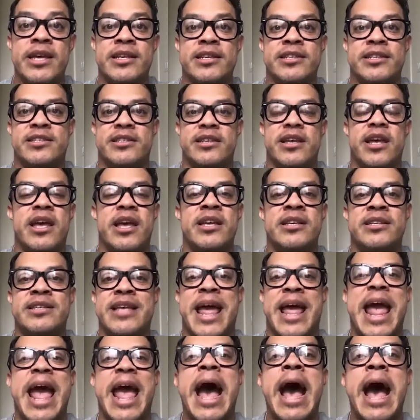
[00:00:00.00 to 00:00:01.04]
is is
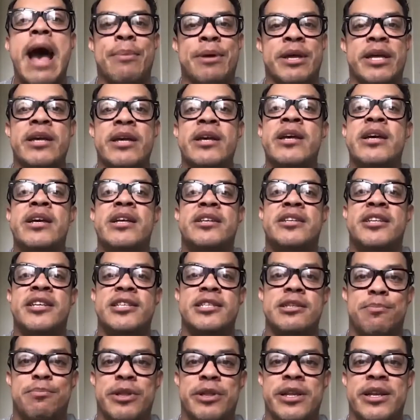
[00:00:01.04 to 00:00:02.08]
a habit.
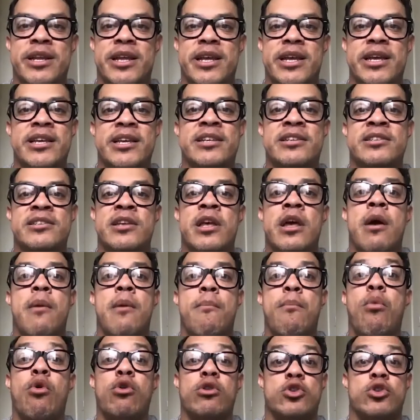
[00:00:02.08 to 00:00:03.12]
Discipline is
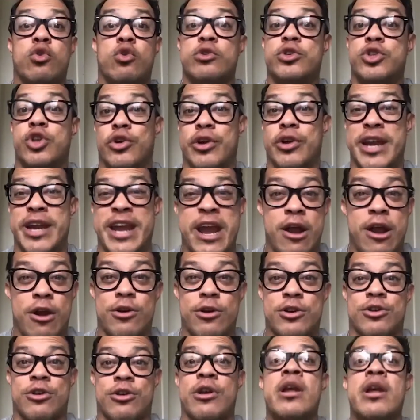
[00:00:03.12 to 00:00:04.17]
more towards your
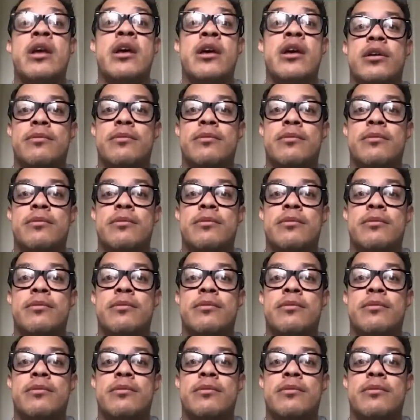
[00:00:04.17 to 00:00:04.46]
character